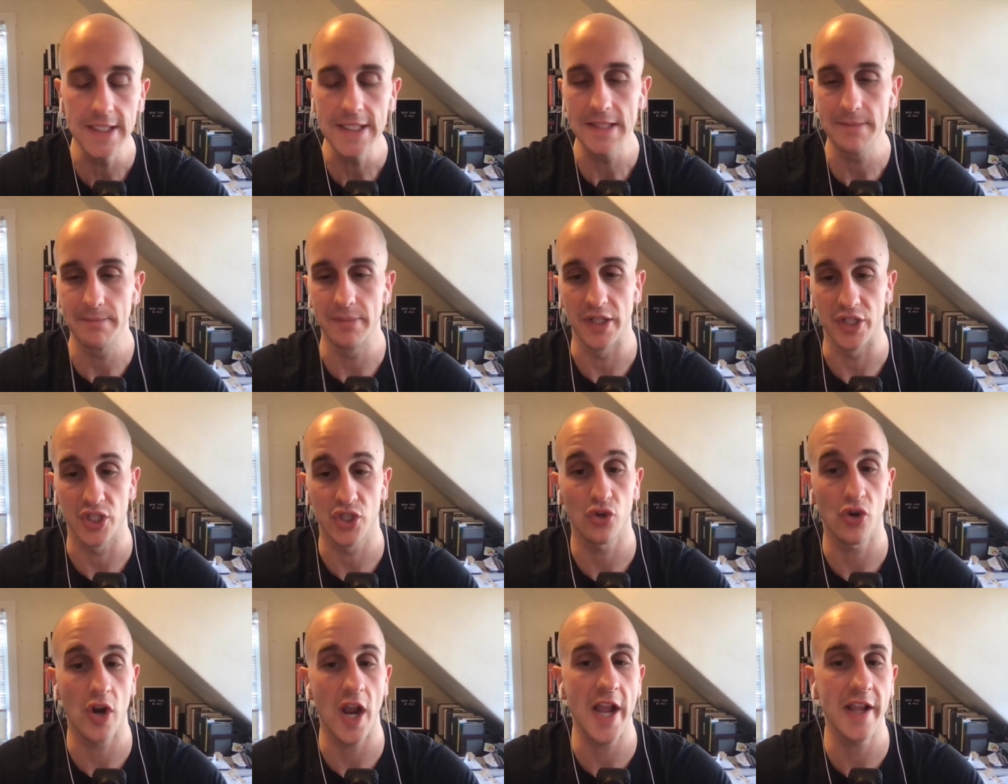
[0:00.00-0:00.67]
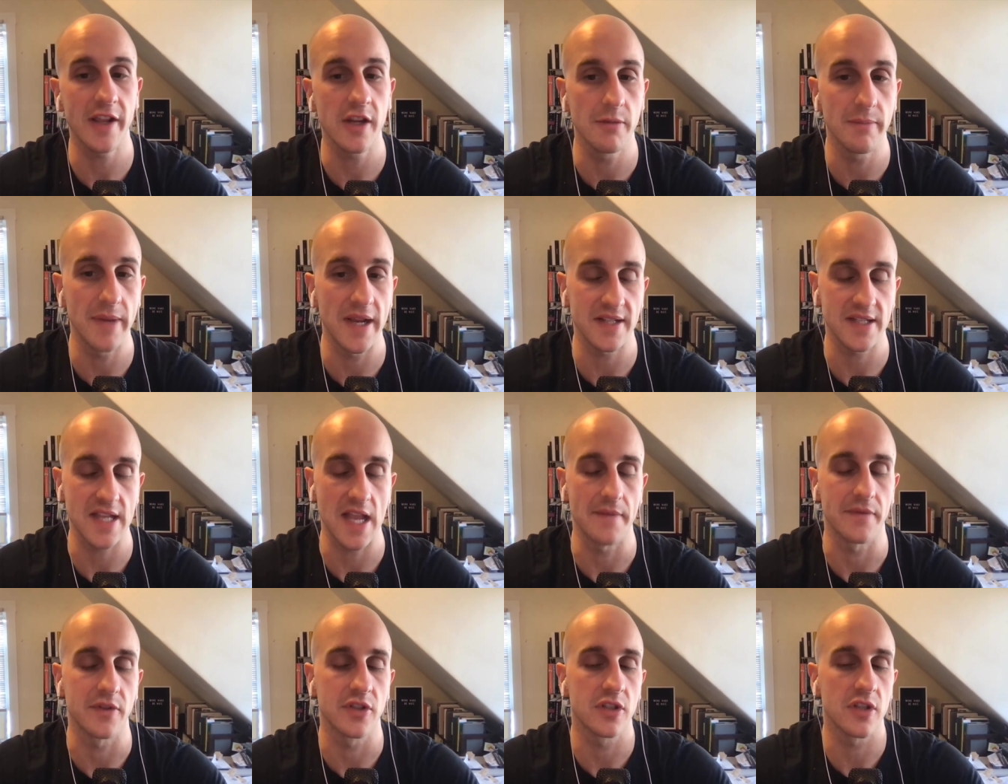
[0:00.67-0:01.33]
but trying your best to
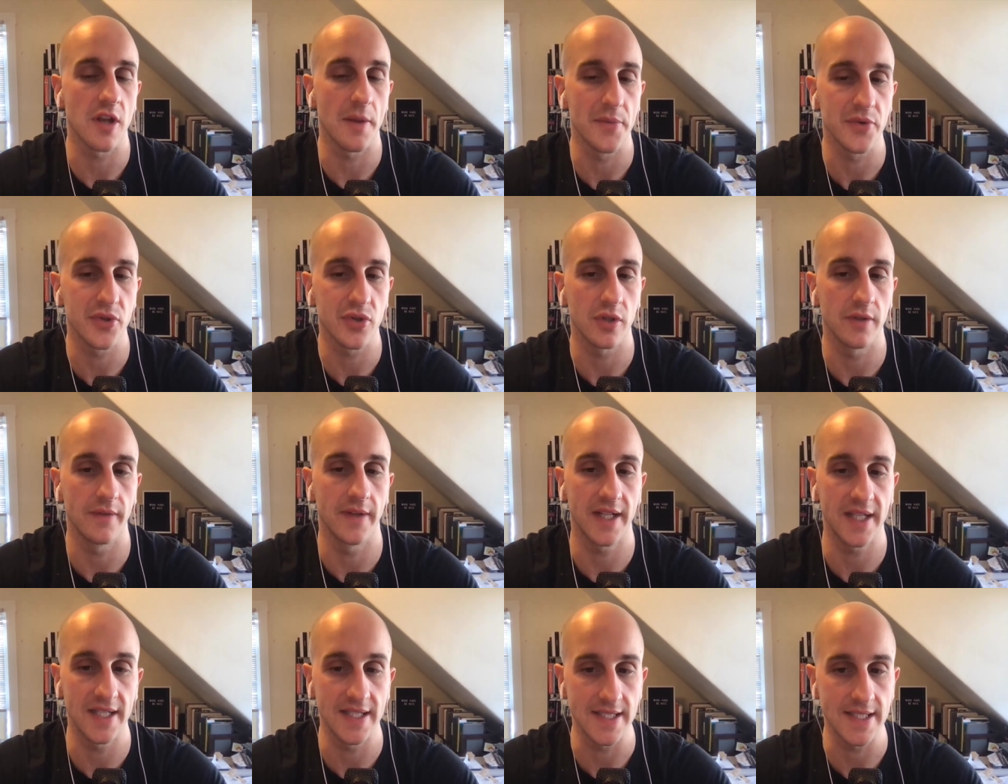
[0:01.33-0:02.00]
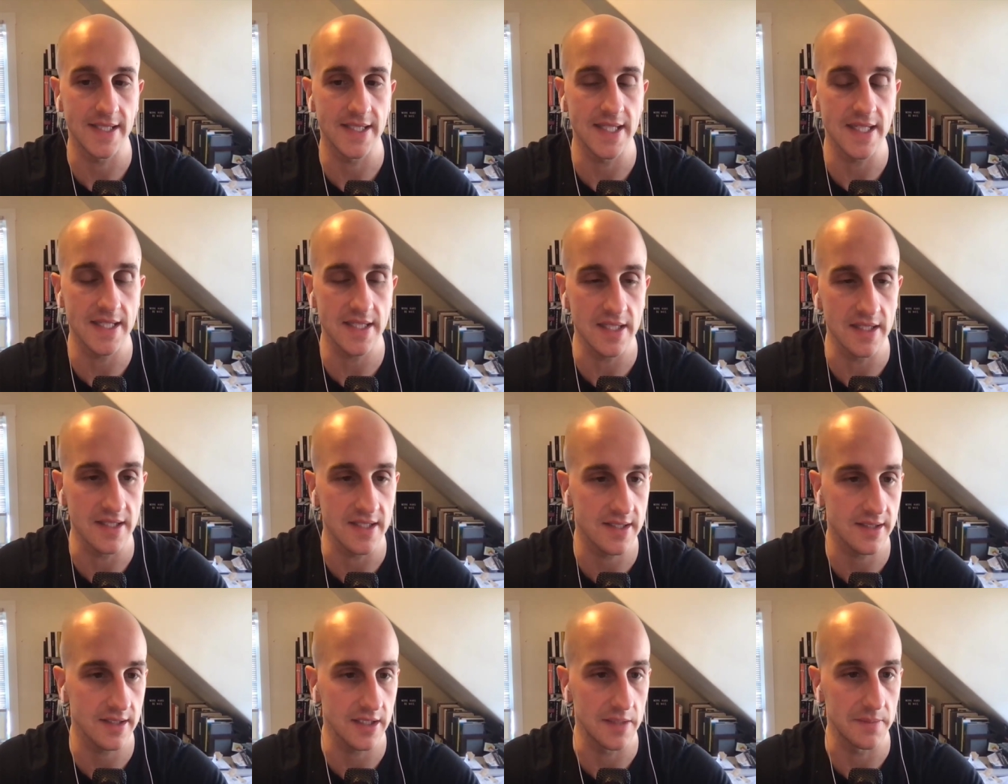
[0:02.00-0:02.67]
have some sort of a
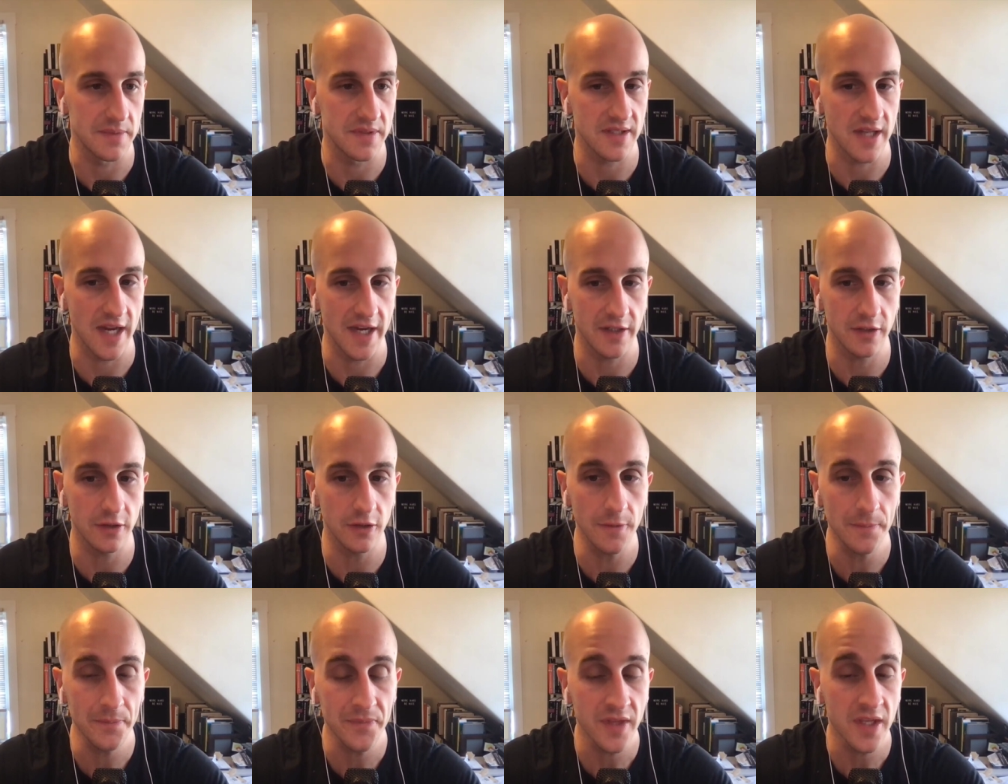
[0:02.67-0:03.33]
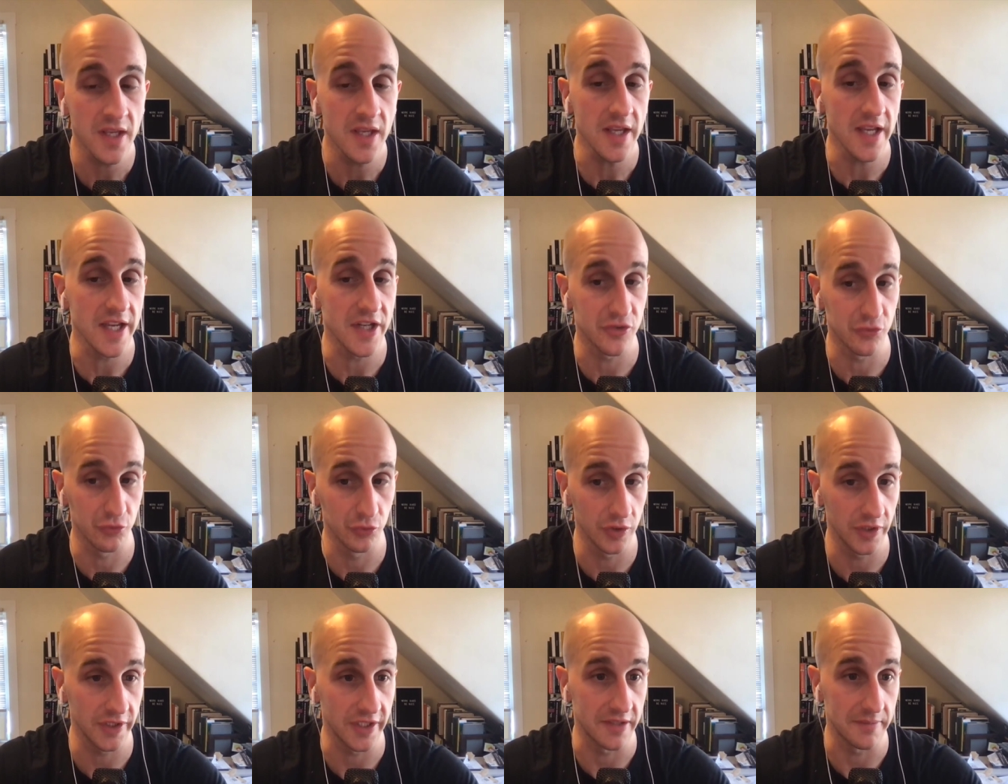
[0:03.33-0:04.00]
consistent sleep cycle is
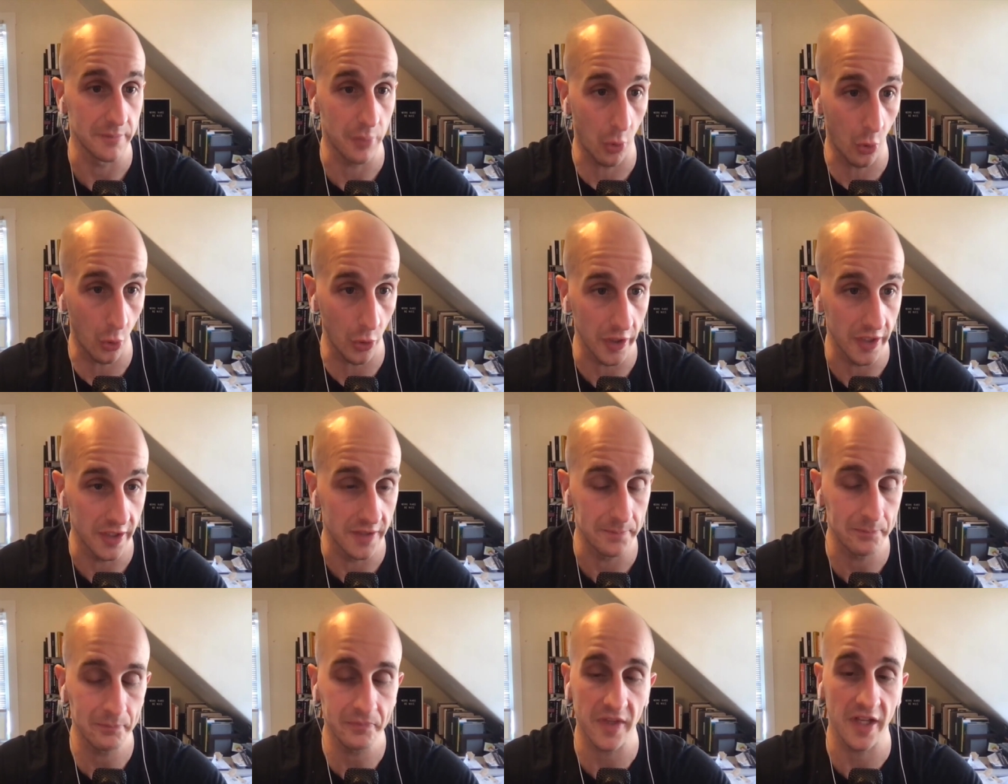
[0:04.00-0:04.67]
really important.